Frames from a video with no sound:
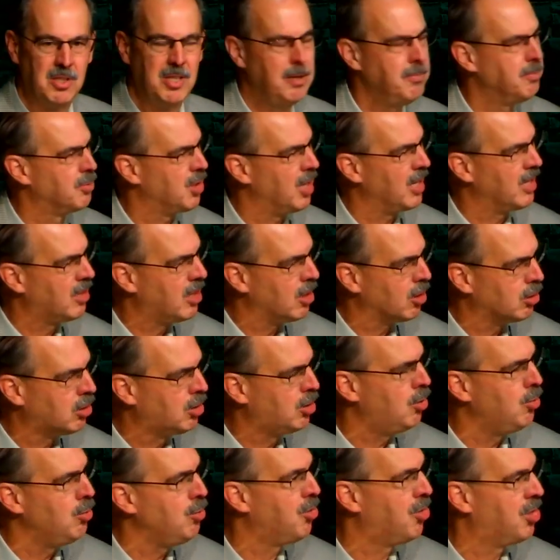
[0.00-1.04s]
it seems like there are
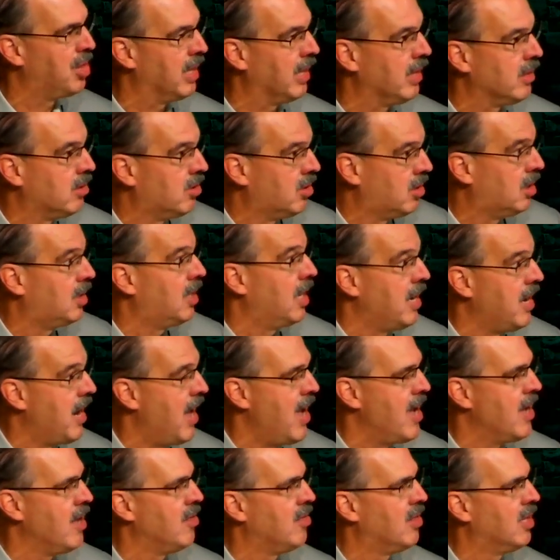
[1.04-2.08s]
two things
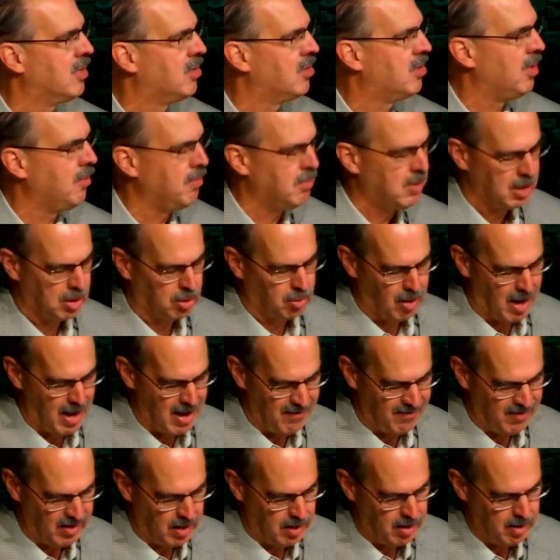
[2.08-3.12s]
today that seem to
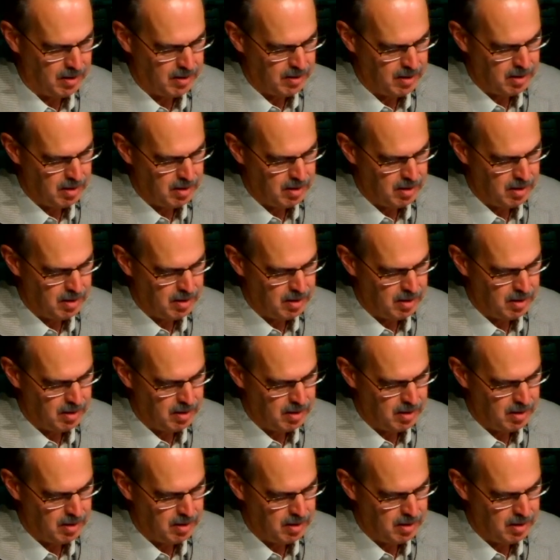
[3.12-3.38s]
drive it.